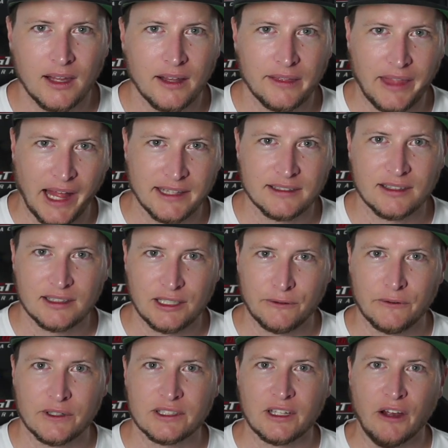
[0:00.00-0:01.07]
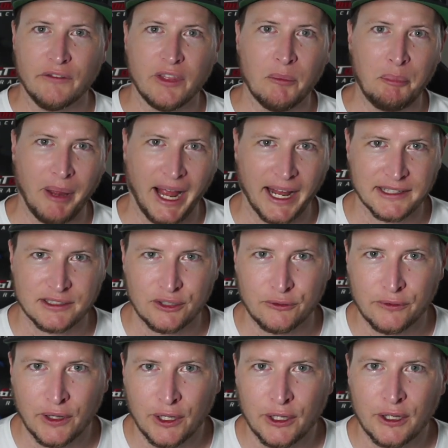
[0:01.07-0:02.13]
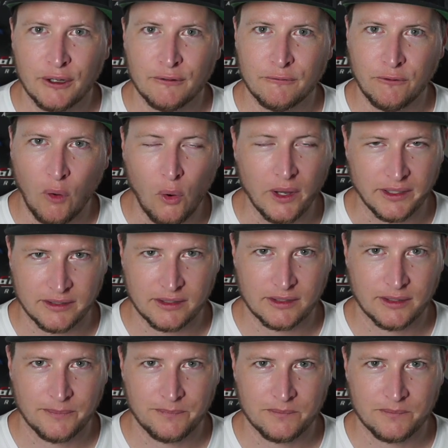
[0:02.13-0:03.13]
That's the difference of the passive voice.